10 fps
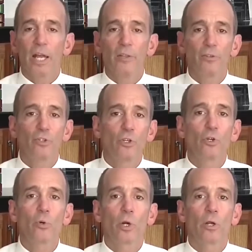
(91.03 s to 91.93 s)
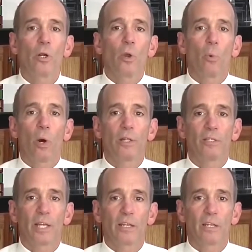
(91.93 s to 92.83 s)
And there's newer
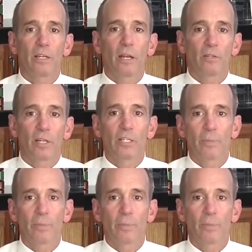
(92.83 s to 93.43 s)
ones that are done